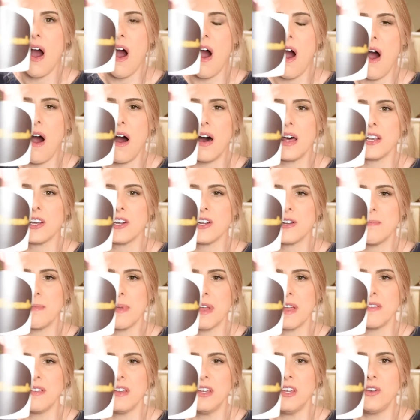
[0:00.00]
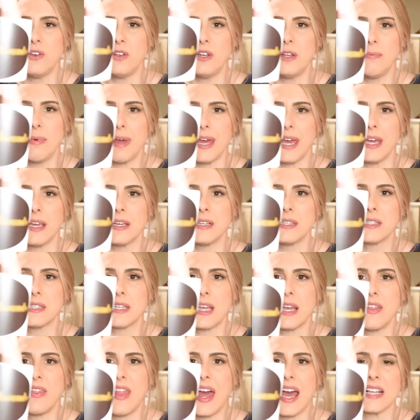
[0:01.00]
on her Mary Cutie base,
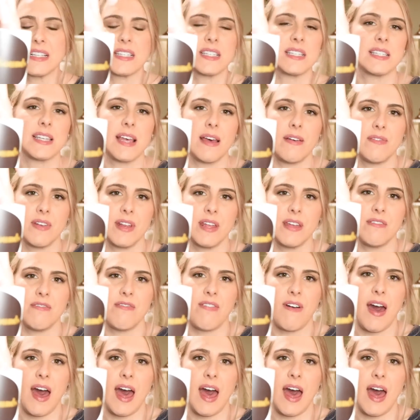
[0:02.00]
and that's a 75%